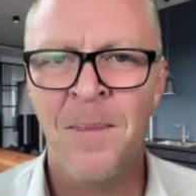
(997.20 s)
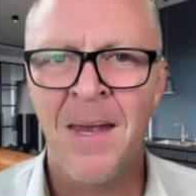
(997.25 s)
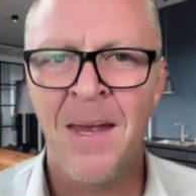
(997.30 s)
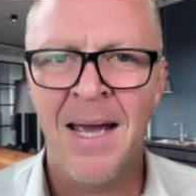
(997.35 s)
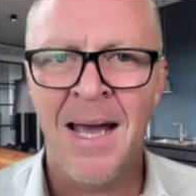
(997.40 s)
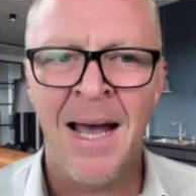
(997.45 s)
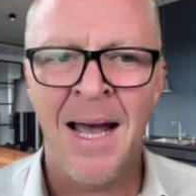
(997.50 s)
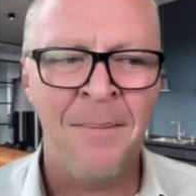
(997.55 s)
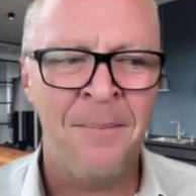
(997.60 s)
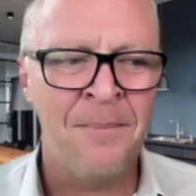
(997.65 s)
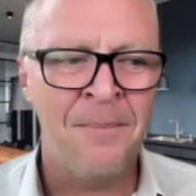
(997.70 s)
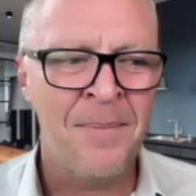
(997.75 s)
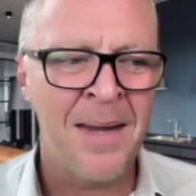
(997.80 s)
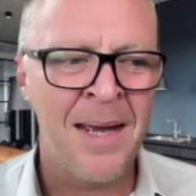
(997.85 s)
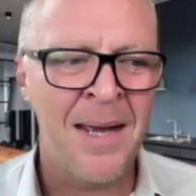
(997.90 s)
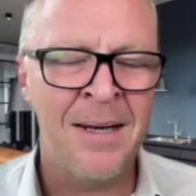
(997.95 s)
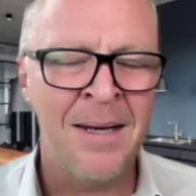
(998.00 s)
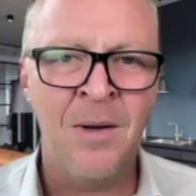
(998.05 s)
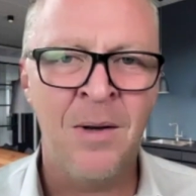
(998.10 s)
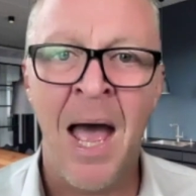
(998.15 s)

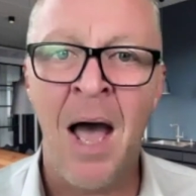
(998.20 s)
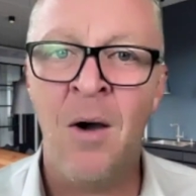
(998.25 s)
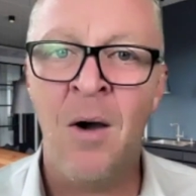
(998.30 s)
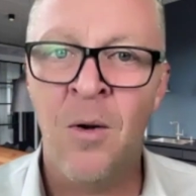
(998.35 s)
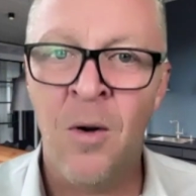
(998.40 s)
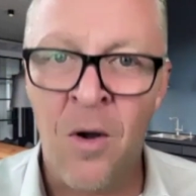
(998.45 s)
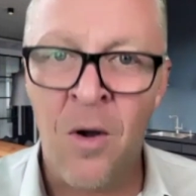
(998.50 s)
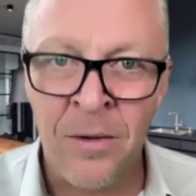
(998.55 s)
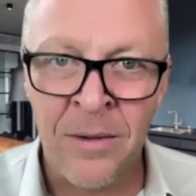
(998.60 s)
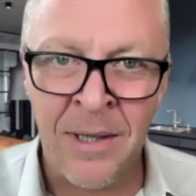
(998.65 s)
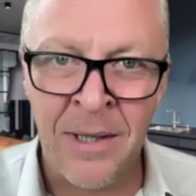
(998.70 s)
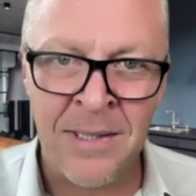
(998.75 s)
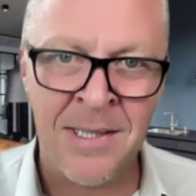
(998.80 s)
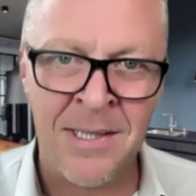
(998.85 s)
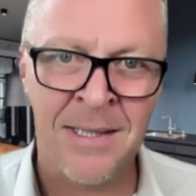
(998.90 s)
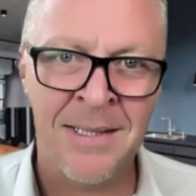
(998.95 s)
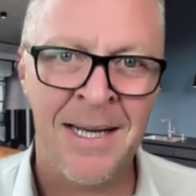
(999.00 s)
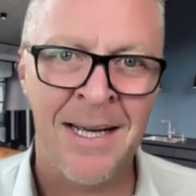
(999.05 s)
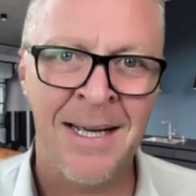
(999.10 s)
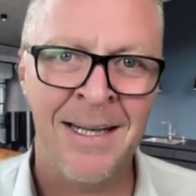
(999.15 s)
and how long does it
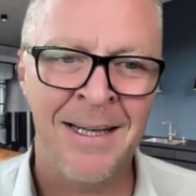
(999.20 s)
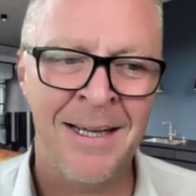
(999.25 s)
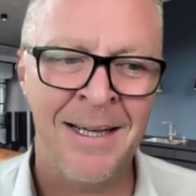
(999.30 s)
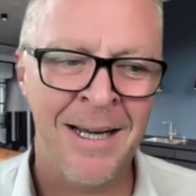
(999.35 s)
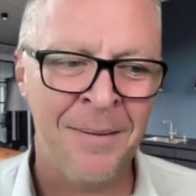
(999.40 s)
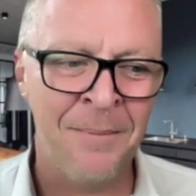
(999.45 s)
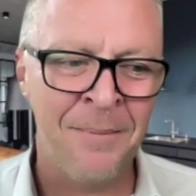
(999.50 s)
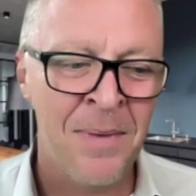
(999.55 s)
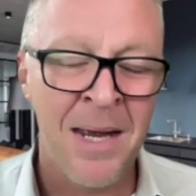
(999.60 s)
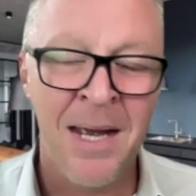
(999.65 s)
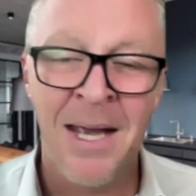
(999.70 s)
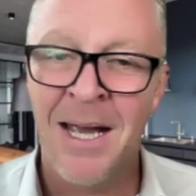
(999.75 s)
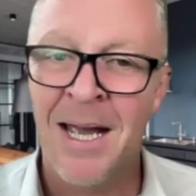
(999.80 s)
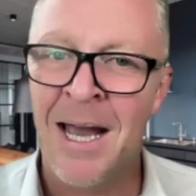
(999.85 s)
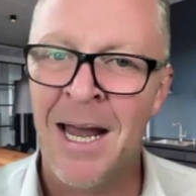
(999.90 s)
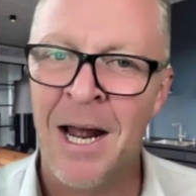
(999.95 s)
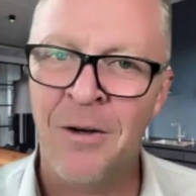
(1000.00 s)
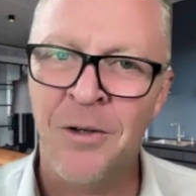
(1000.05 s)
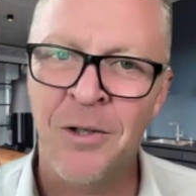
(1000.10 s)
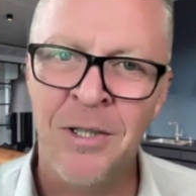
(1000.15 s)
take? And
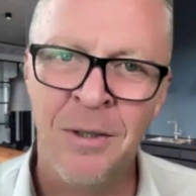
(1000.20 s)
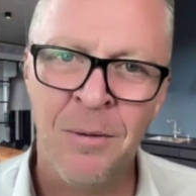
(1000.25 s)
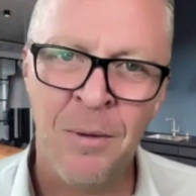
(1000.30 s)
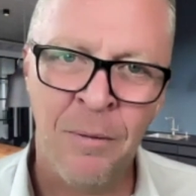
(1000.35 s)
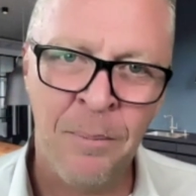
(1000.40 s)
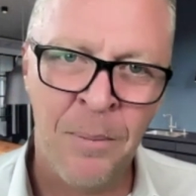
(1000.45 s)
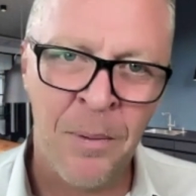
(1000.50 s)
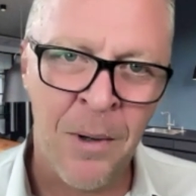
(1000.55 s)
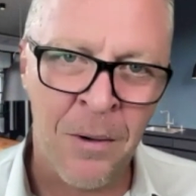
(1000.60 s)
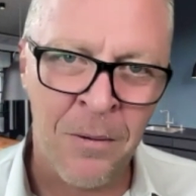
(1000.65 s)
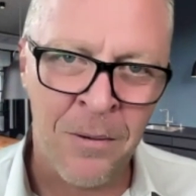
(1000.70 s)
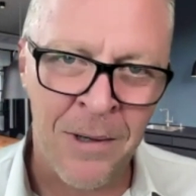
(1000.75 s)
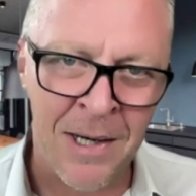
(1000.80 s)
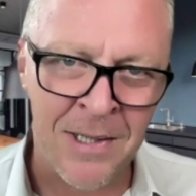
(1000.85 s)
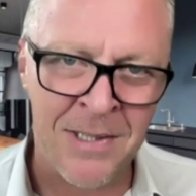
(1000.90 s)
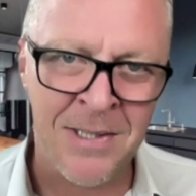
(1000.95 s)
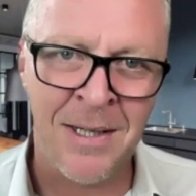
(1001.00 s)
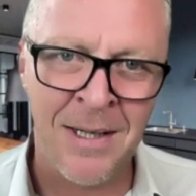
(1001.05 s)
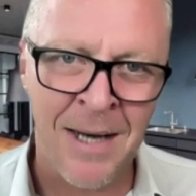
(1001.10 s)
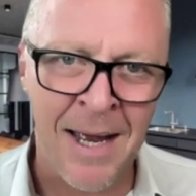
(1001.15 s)
how do you deal with
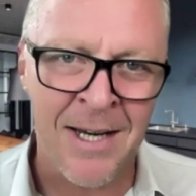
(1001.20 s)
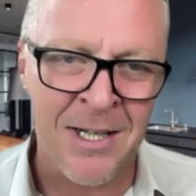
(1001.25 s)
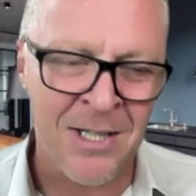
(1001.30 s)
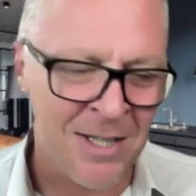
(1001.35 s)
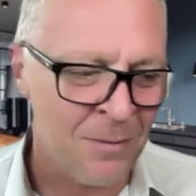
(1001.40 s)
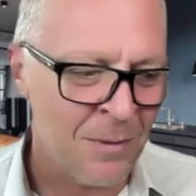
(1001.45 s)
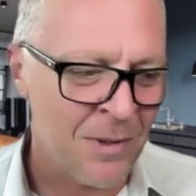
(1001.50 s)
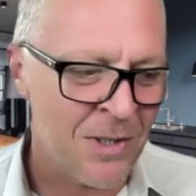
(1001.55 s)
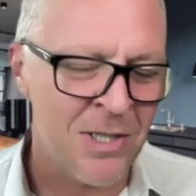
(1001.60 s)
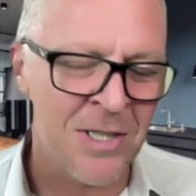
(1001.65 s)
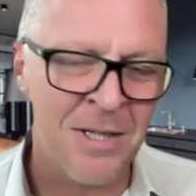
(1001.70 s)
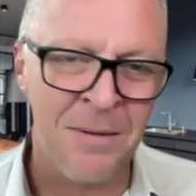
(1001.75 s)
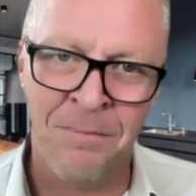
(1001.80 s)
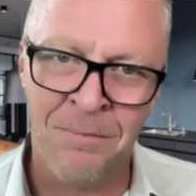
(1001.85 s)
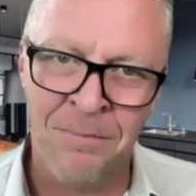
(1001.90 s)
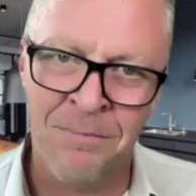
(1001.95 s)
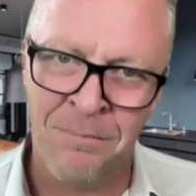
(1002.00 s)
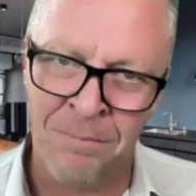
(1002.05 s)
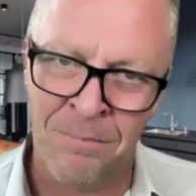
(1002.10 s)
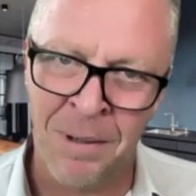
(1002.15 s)
procrastination, which is a
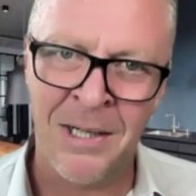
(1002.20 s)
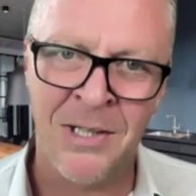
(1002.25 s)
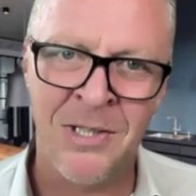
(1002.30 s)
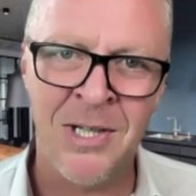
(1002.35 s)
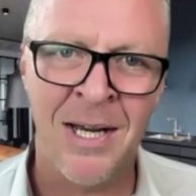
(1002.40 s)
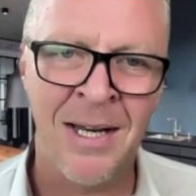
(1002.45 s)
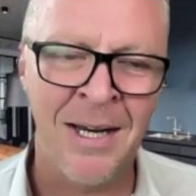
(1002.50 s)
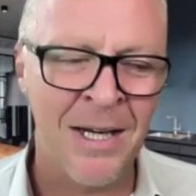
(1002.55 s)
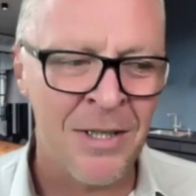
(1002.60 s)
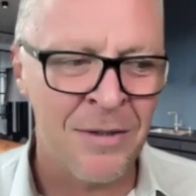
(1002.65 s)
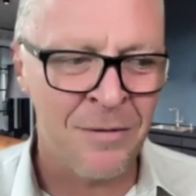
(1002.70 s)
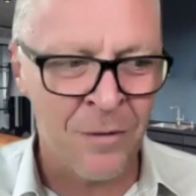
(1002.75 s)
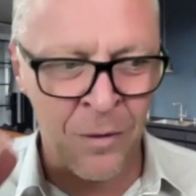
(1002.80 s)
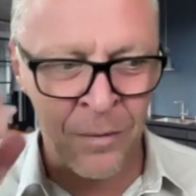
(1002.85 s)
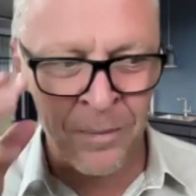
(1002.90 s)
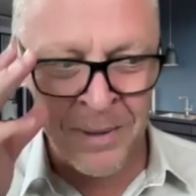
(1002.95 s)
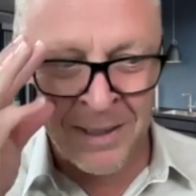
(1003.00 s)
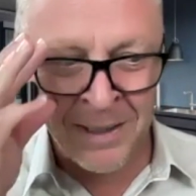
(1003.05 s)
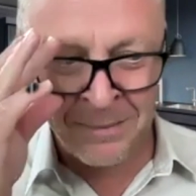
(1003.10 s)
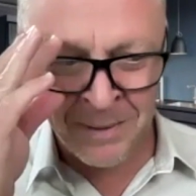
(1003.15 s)
big challenge for
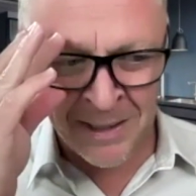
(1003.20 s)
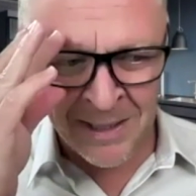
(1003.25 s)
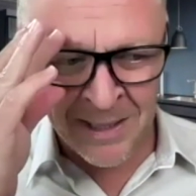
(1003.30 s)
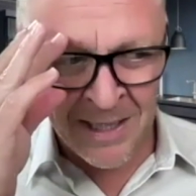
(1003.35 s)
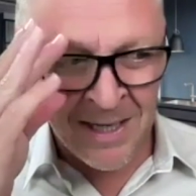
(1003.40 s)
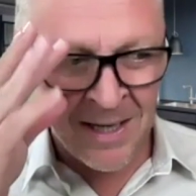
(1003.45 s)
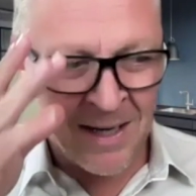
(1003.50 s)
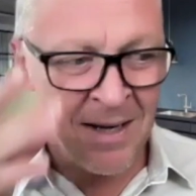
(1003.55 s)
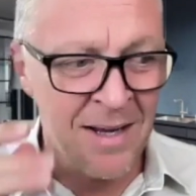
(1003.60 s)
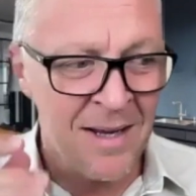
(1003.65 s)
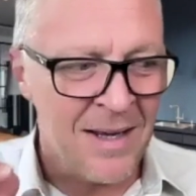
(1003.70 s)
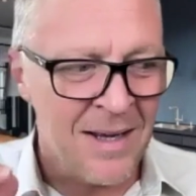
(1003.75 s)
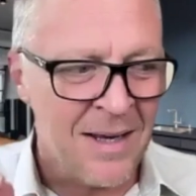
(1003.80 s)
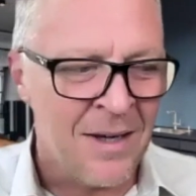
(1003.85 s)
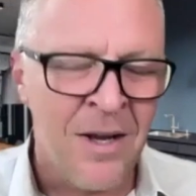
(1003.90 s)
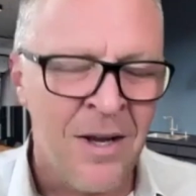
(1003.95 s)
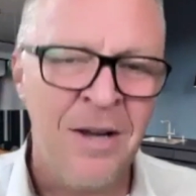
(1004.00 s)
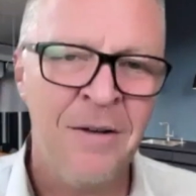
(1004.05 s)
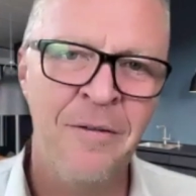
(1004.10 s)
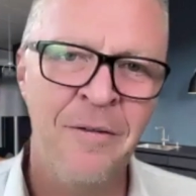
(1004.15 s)
me? But
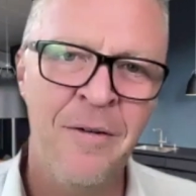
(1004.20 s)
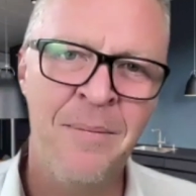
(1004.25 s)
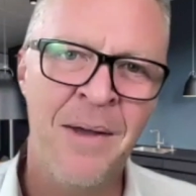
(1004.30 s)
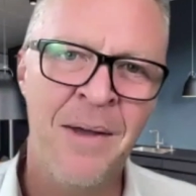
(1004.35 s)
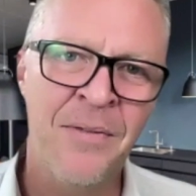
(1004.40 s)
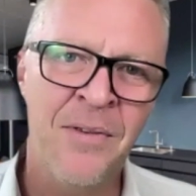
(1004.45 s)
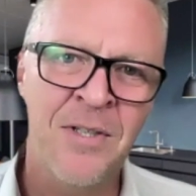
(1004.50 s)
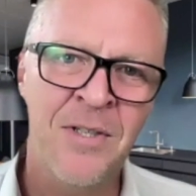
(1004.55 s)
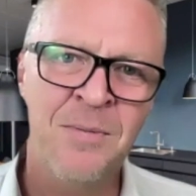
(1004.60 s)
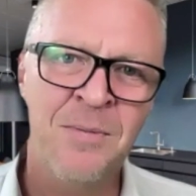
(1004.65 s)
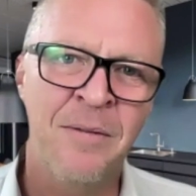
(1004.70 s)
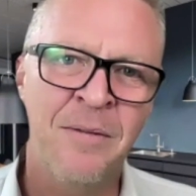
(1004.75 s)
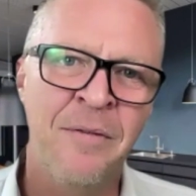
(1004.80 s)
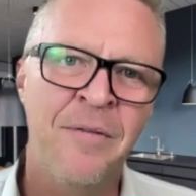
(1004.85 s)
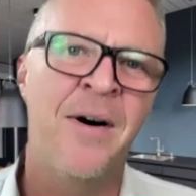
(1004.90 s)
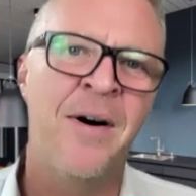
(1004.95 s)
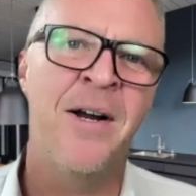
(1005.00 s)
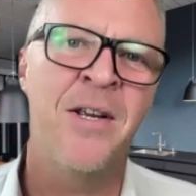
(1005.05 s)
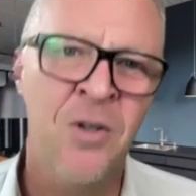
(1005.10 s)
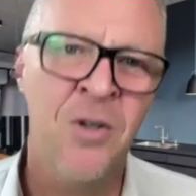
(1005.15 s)
learn from others, but
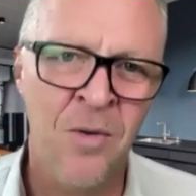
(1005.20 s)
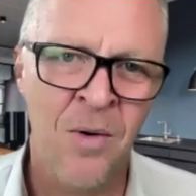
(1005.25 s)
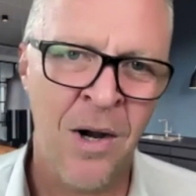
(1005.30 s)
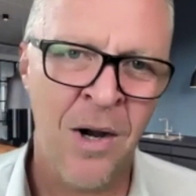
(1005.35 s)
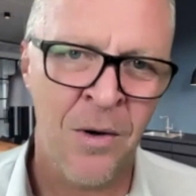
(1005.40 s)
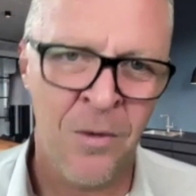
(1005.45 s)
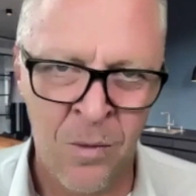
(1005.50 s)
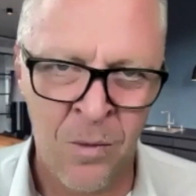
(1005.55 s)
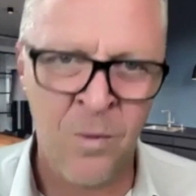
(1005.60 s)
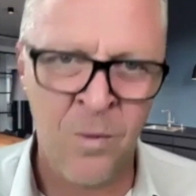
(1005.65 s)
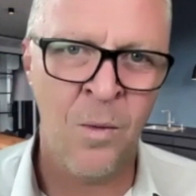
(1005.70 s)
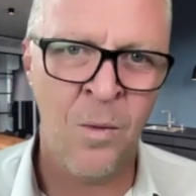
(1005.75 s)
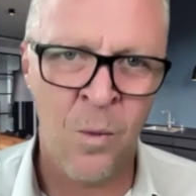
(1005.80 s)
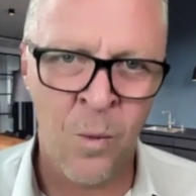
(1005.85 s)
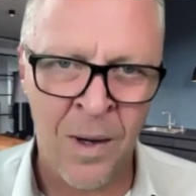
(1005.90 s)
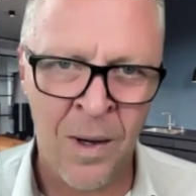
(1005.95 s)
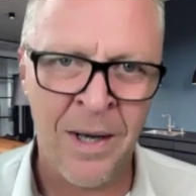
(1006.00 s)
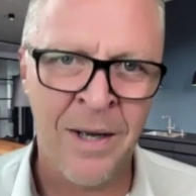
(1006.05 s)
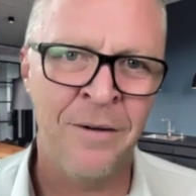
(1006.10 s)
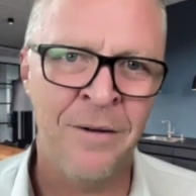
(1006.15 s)
find your own
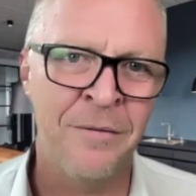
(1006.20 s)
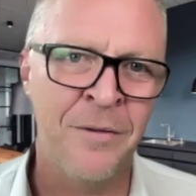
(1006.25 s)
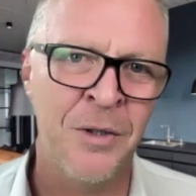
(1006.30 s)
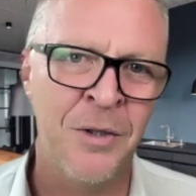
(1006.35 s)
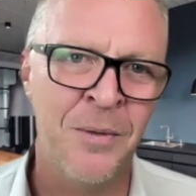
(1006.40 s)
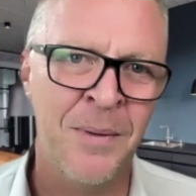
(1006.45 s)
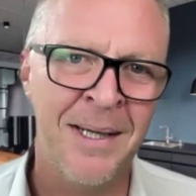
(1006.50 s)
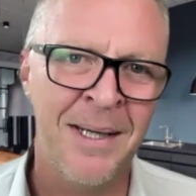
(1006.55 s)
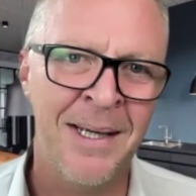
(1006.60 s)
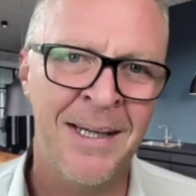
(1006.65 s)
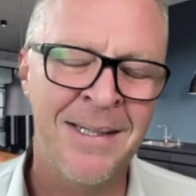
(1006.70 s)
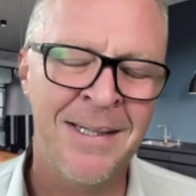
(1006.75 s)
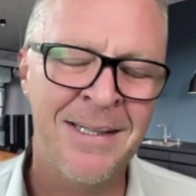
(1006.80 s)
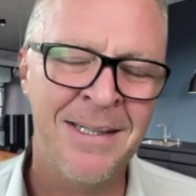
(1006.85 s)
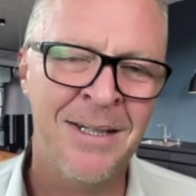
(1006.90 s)
way of doing it.